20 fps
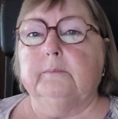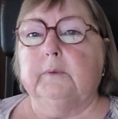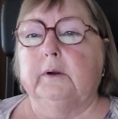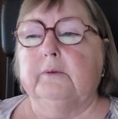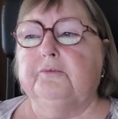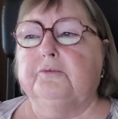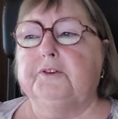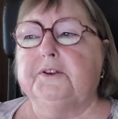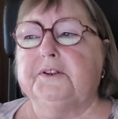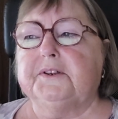
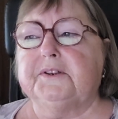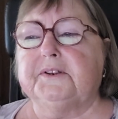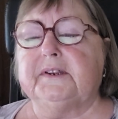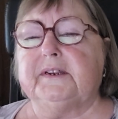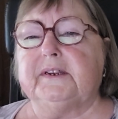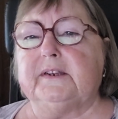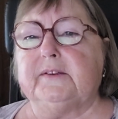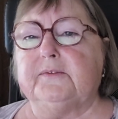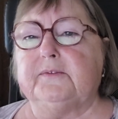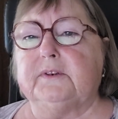I've
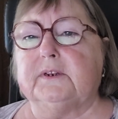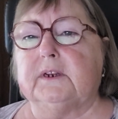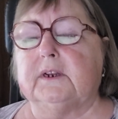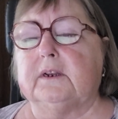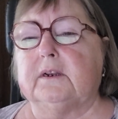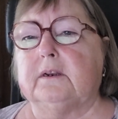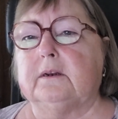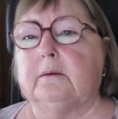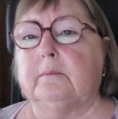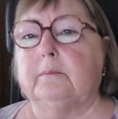received
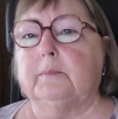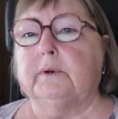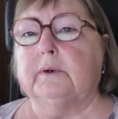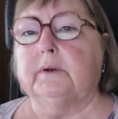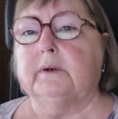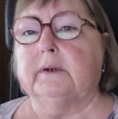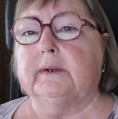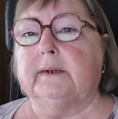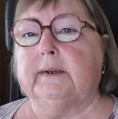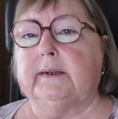in
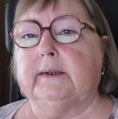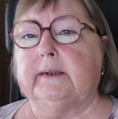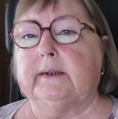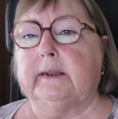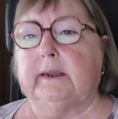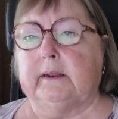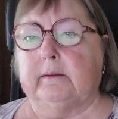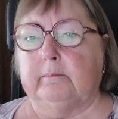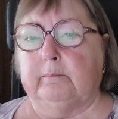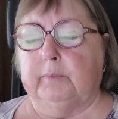my
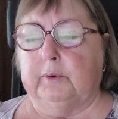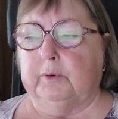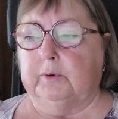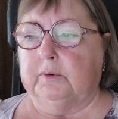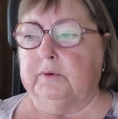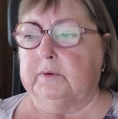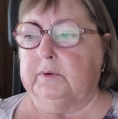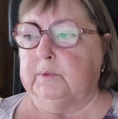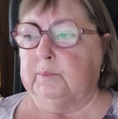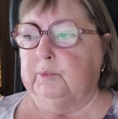
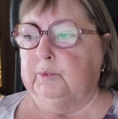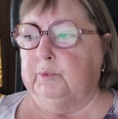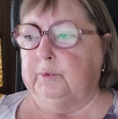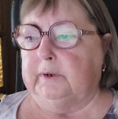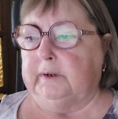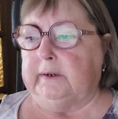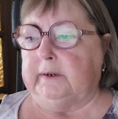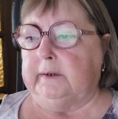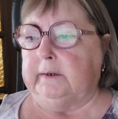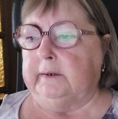inbox this
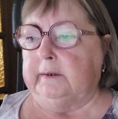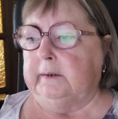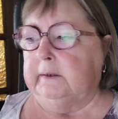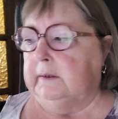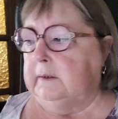morning